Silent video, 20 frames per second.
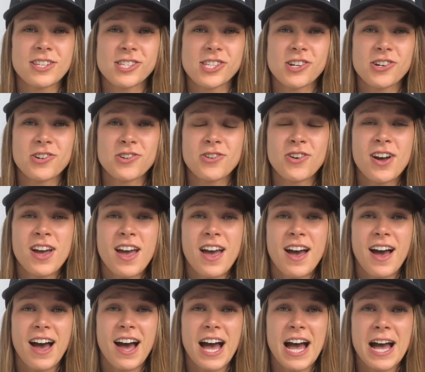So
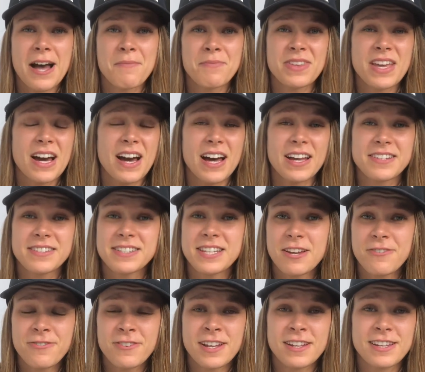yeah, I
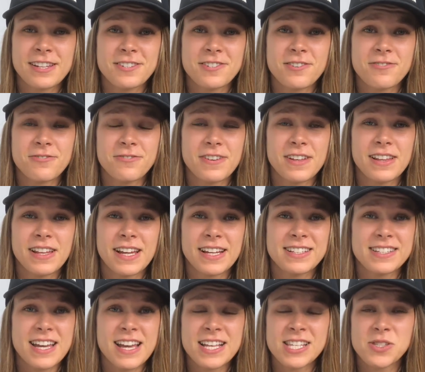definitely don't feel
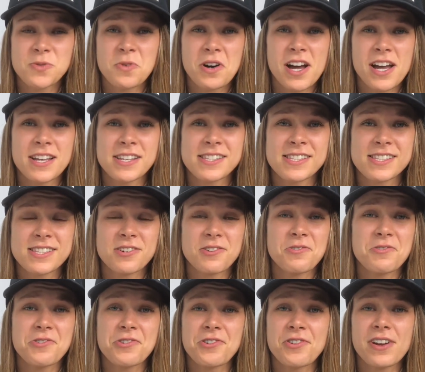like taste-wise
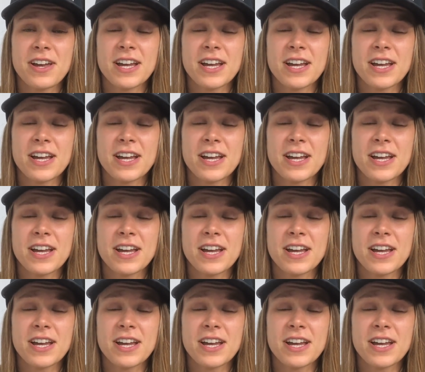or